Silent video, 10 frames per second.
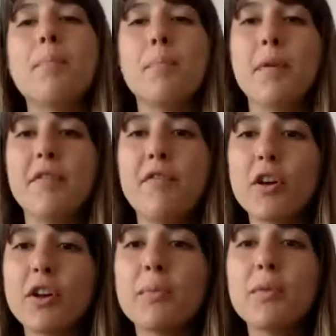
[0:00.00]

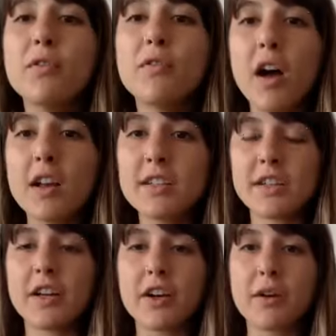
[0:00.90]
Before you move on
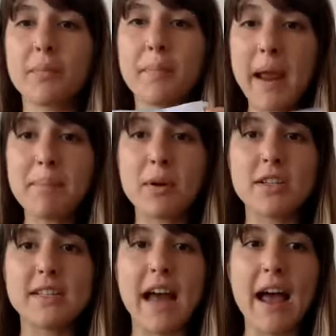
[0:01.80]
to your paper
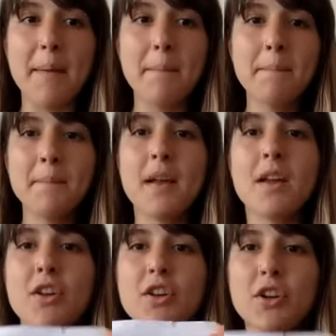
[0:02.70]
stem,
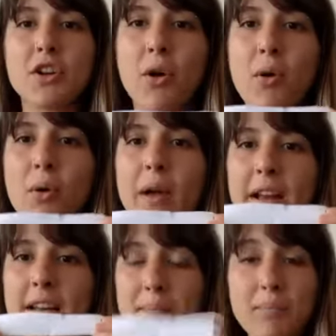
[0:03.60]

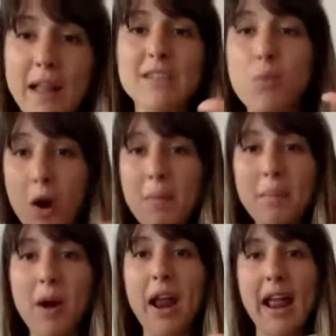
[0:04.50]
let's warm up
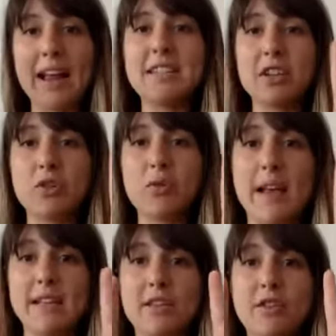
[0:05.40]
our hands to
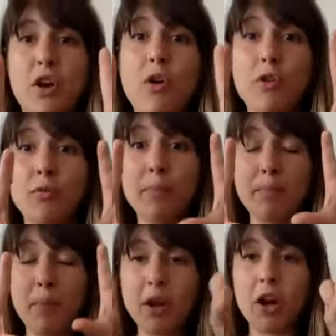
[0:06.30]
twist. So you
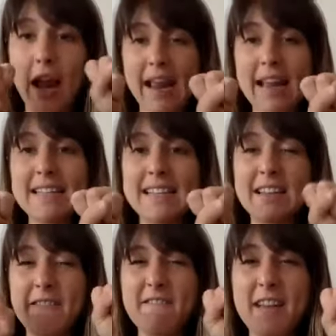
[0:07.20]
put your hands
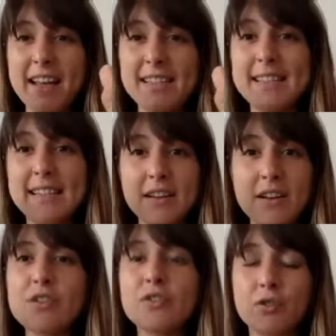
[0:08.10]
into fists.
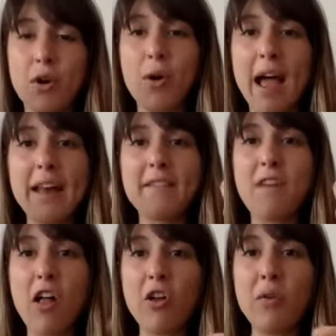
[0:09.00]
So go ahead and
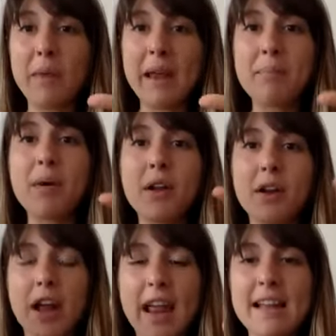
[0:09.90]
follow me. Put
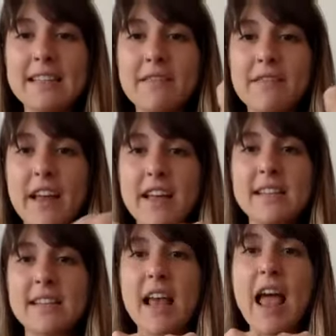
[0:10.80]
your hands in
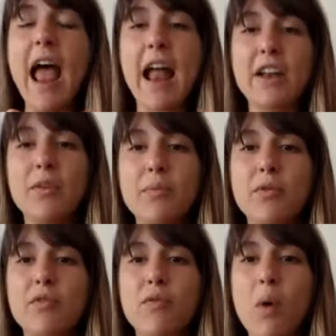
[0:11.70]
fists and you
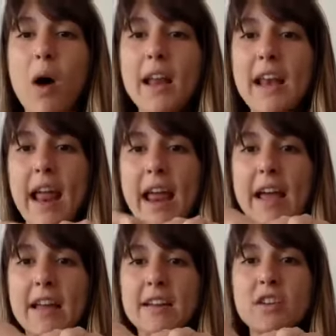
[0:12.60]
move one
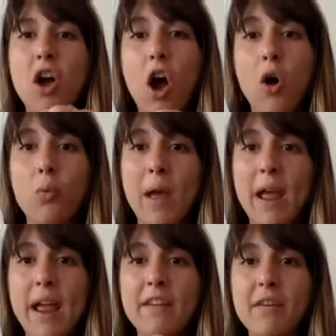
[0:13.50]
hand
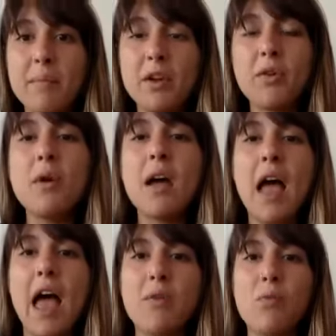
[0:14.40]
away from you
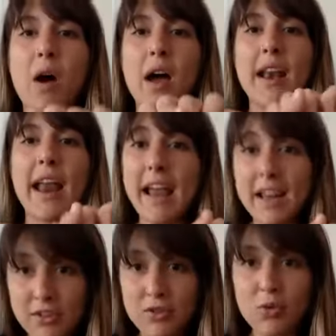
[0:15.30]
and one
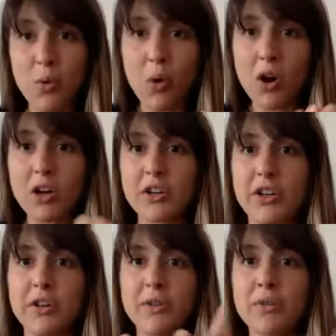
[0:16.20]
hand toward
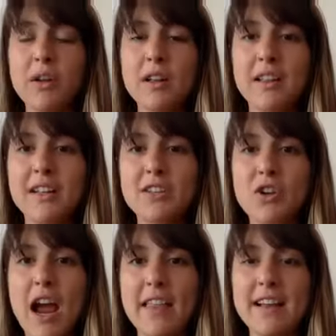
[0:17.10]
you. Let's
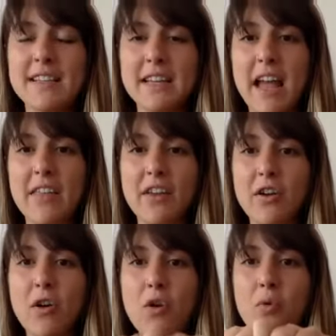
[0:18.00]
try that together.
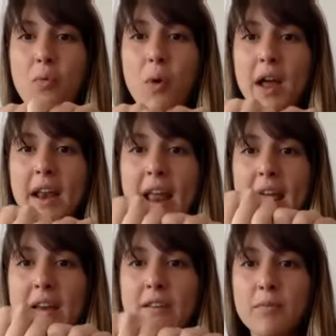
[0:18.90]
One
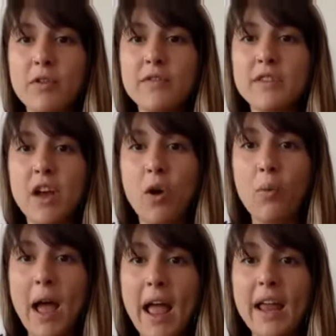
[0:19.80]
hand moves
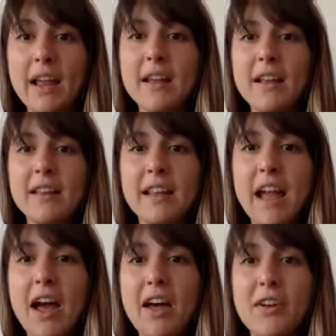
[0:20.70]
away, the
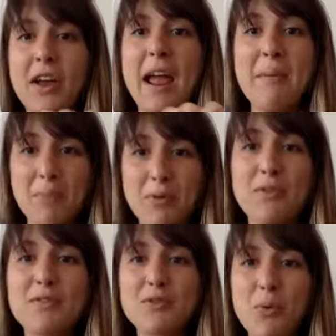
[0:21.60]
other hand
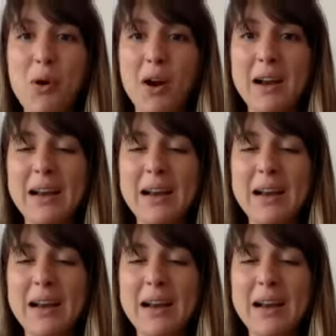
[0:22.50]
moves toward.